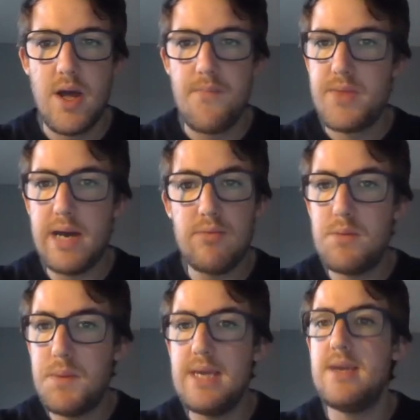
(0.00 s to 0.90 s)
That
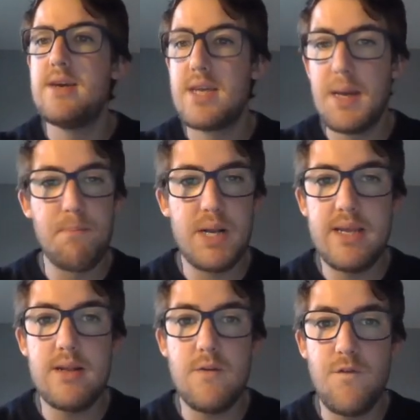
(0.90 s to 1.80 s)
would be
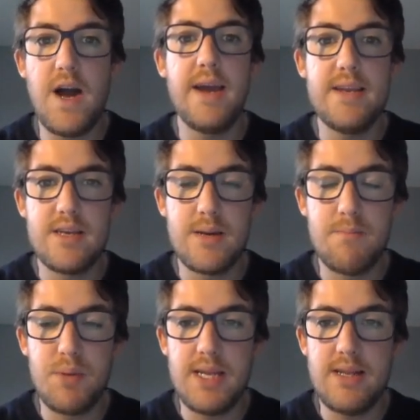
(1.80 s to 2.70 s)
completely fine and
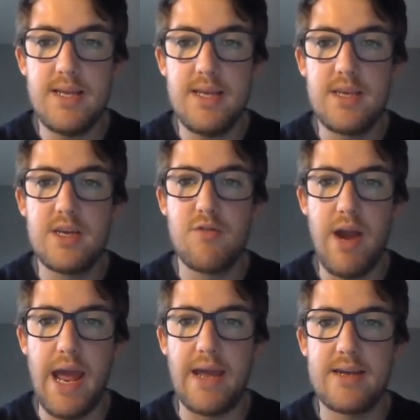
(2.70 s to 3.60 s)
completely
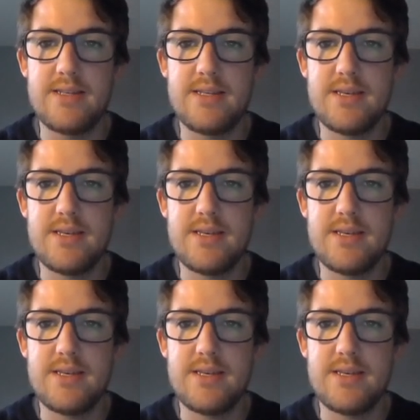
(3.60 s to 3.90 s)
correct.